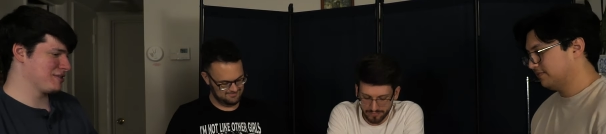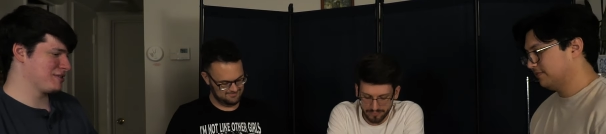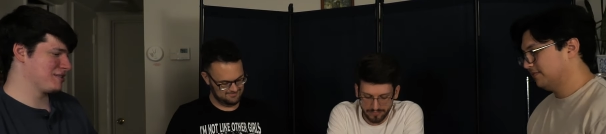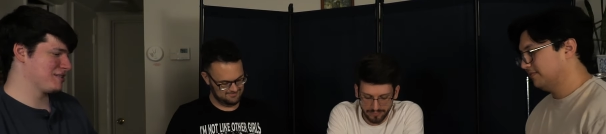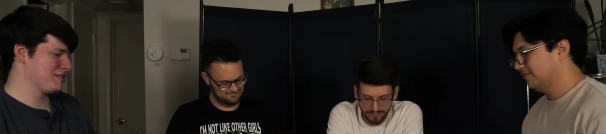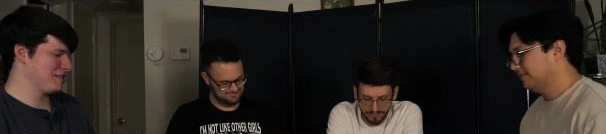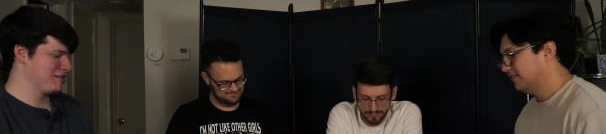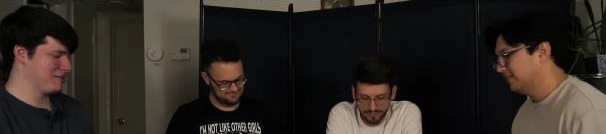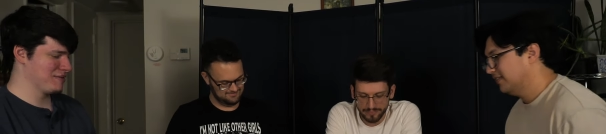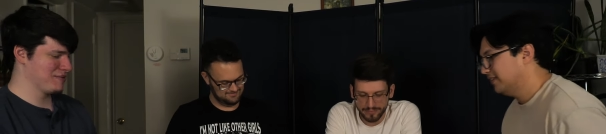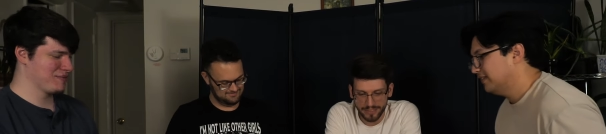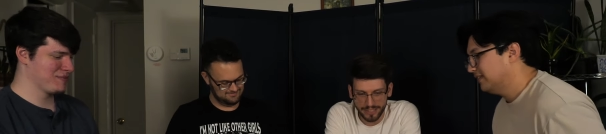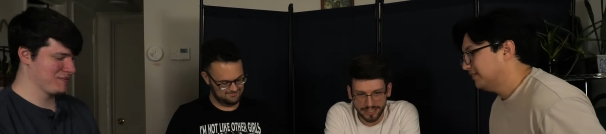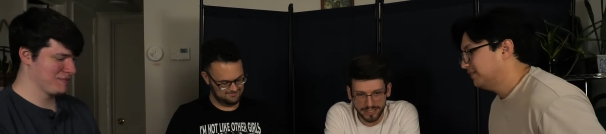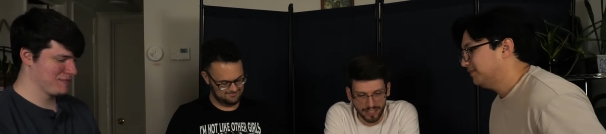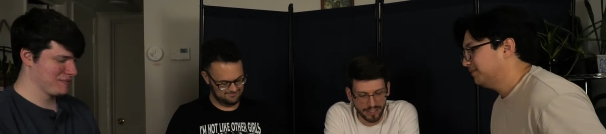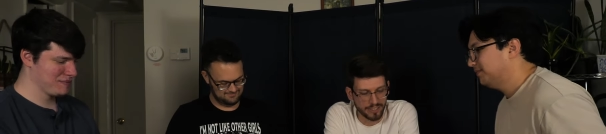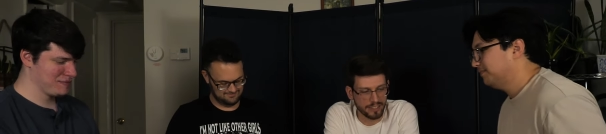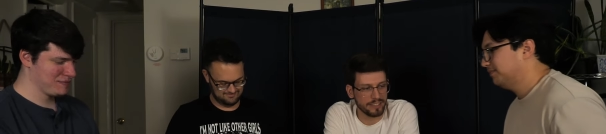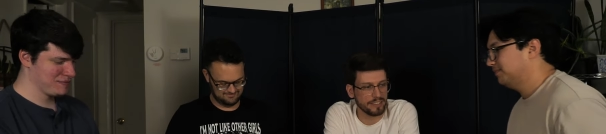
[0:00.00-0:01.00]
Speaker 1: good.
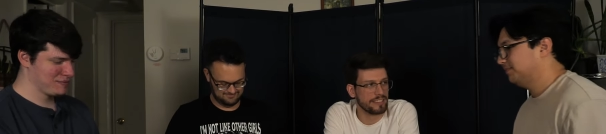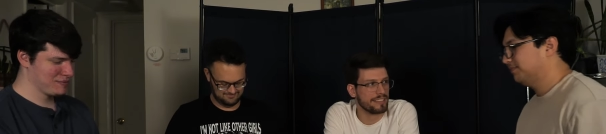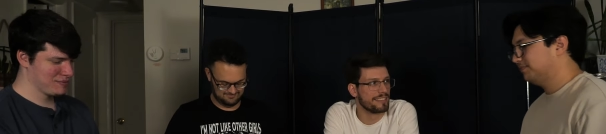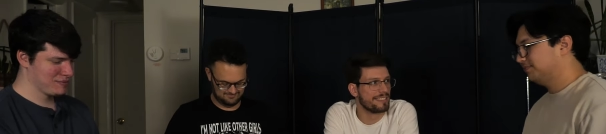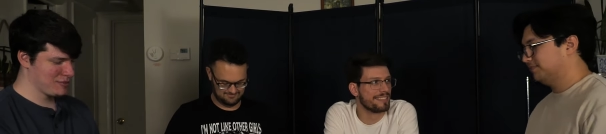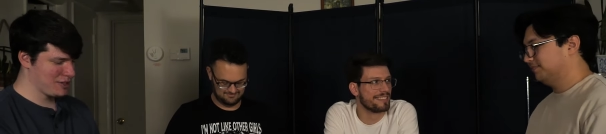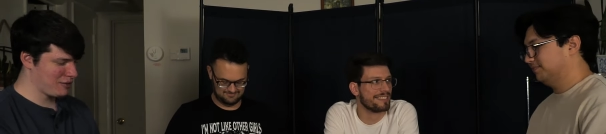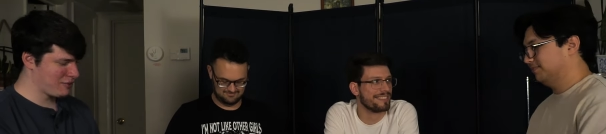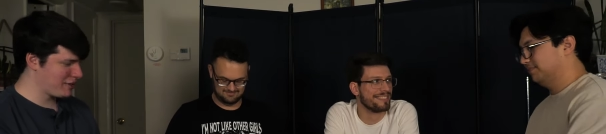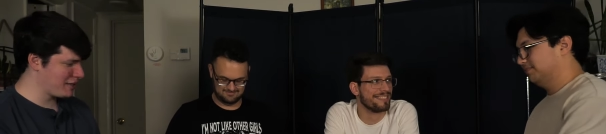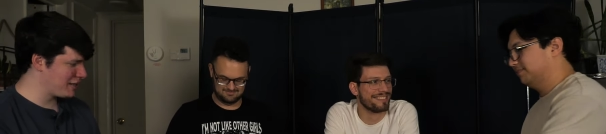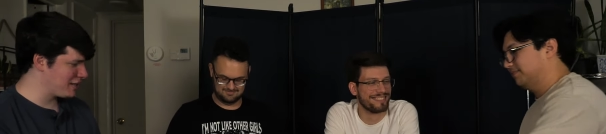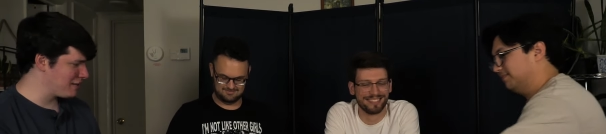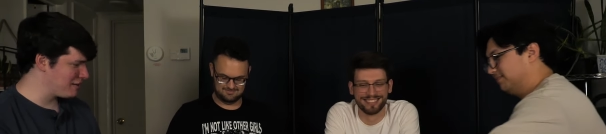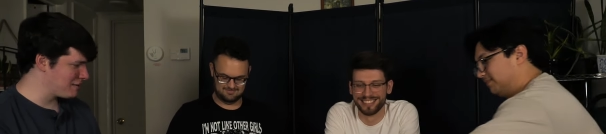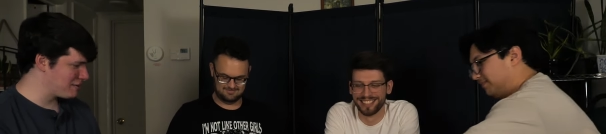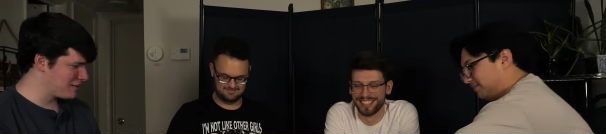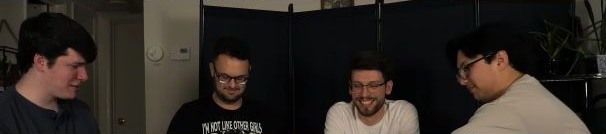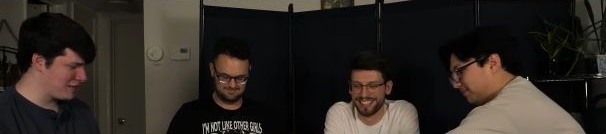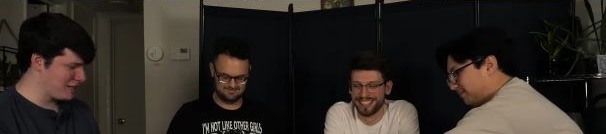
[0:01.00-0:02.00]

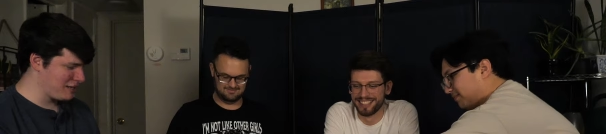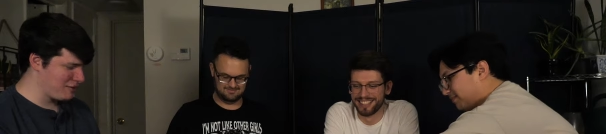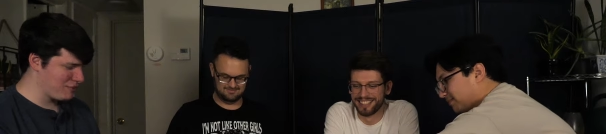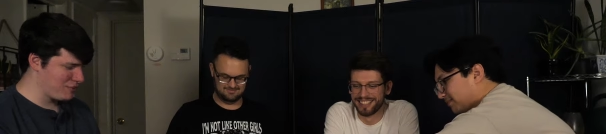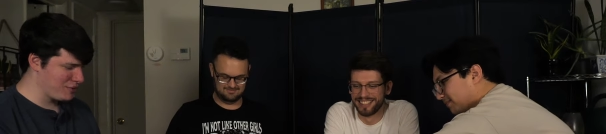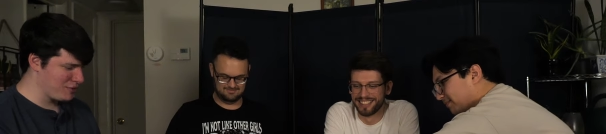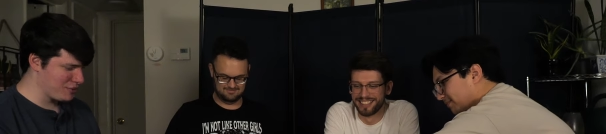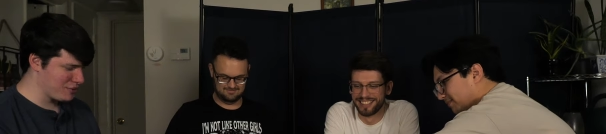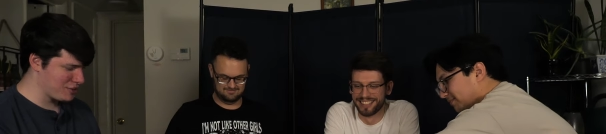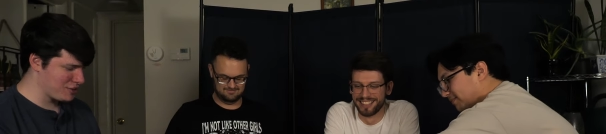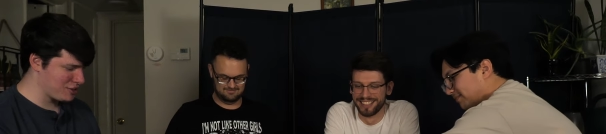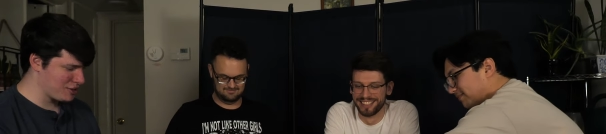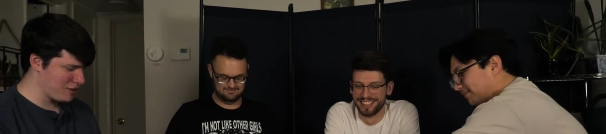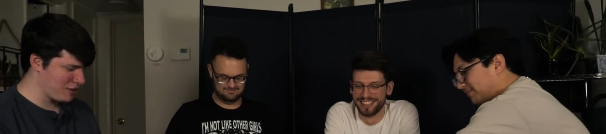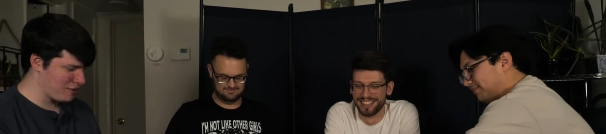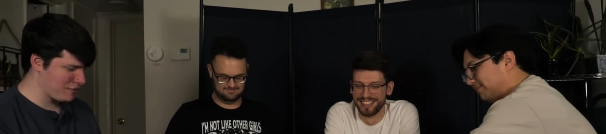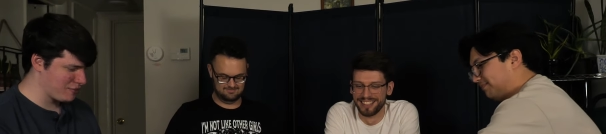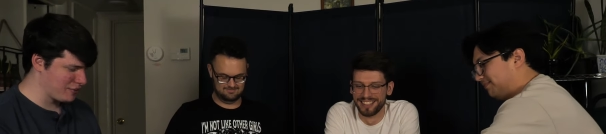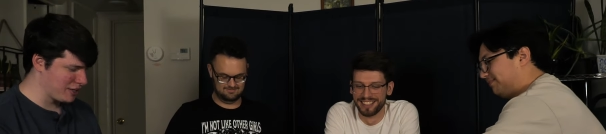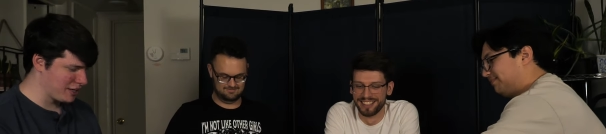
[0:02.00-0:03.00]
Alrighty, Dave, you are the
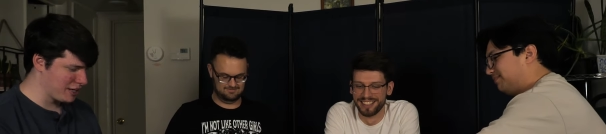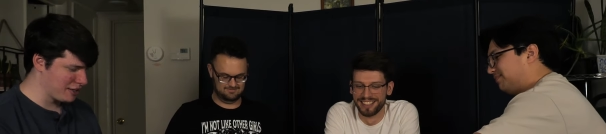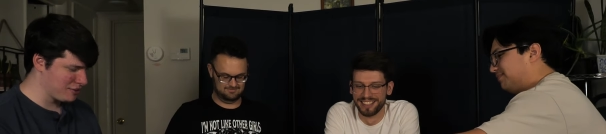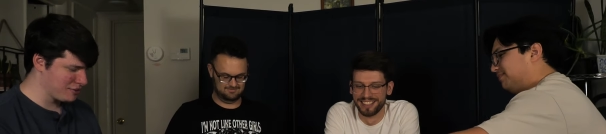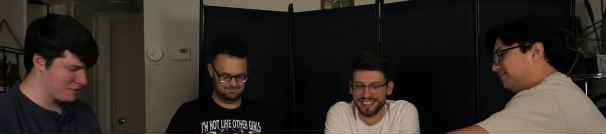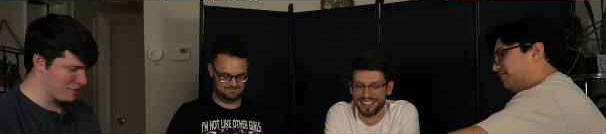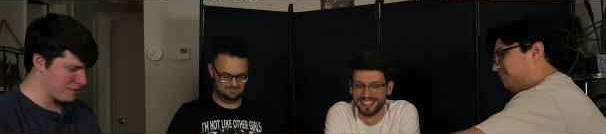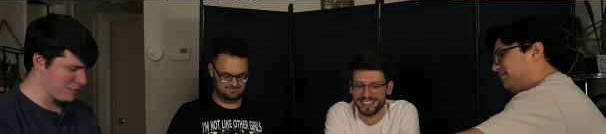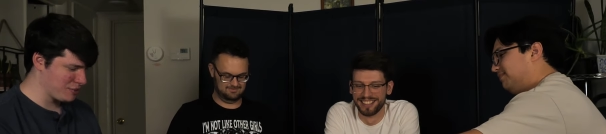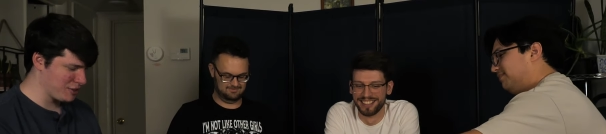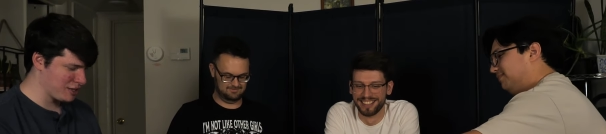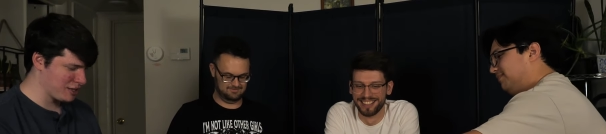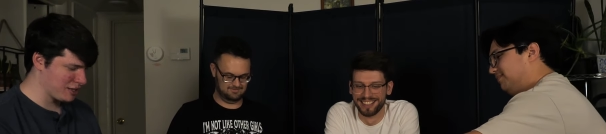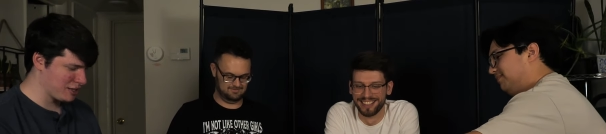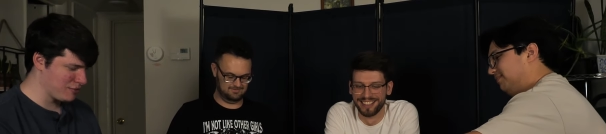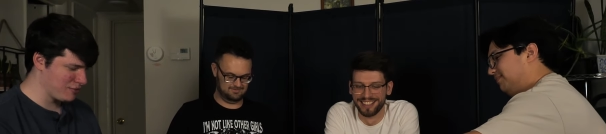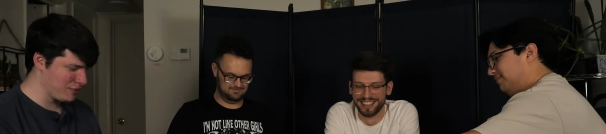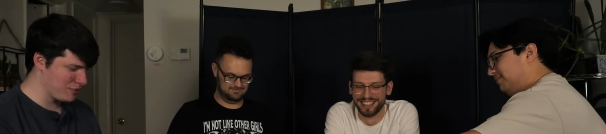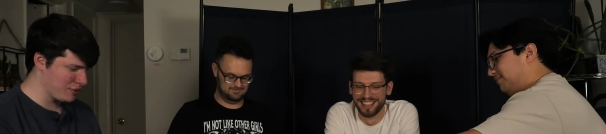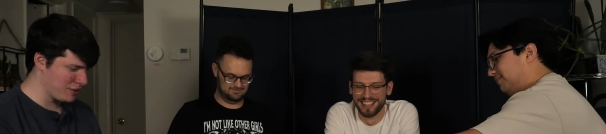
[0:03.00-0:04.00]
sheriff now, so we gotta
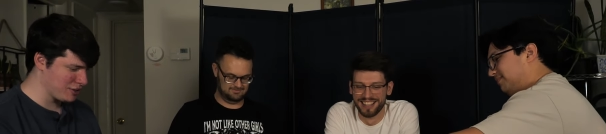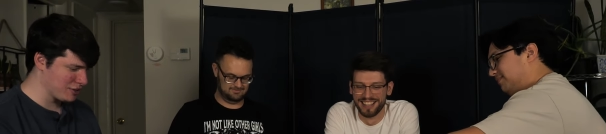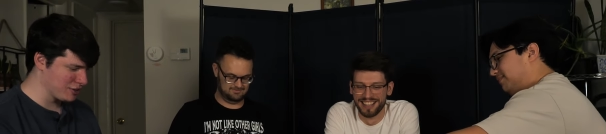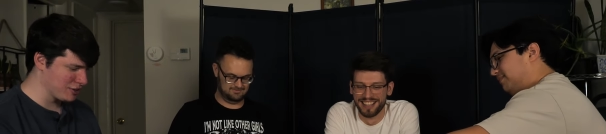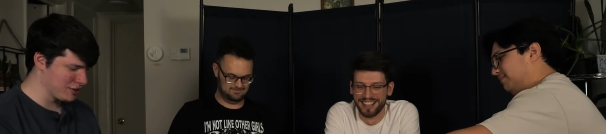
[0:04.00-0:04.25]
give you our